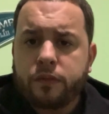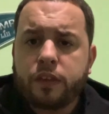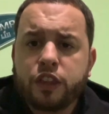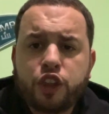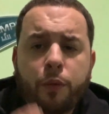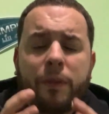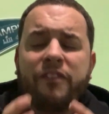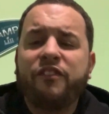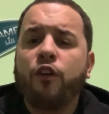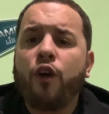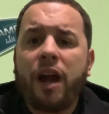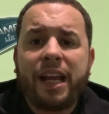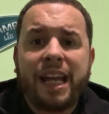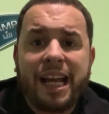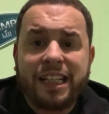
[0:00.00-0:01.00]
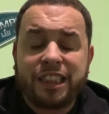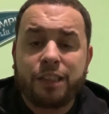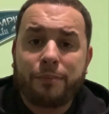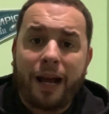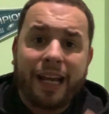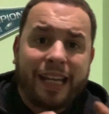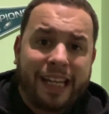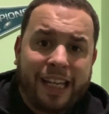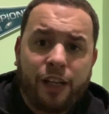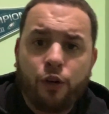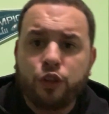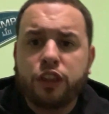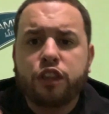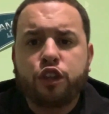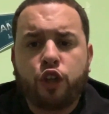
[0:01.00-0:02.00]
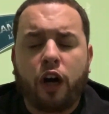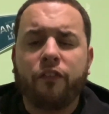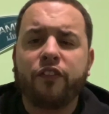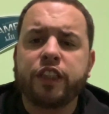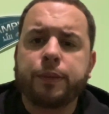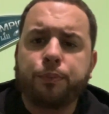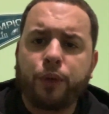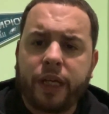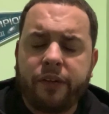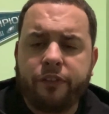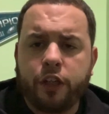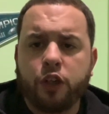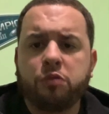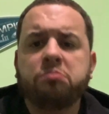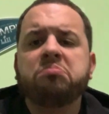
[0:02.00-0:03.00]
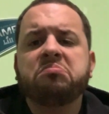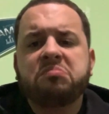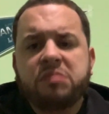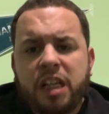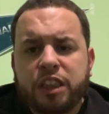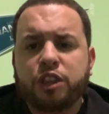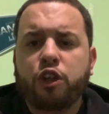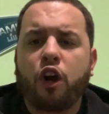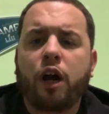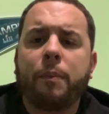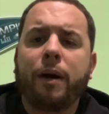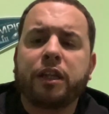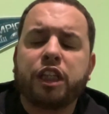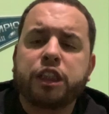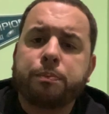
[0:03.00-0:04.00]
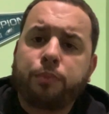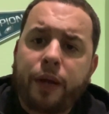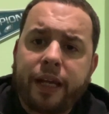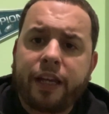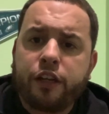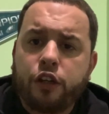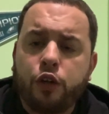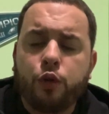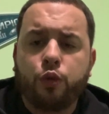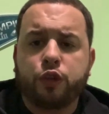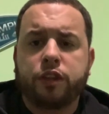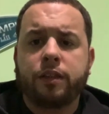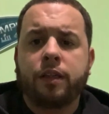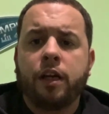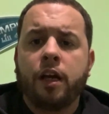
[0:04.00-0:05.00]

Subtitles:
So before I get into my Eagles and Dolphins preview, let's talk about this breaking news.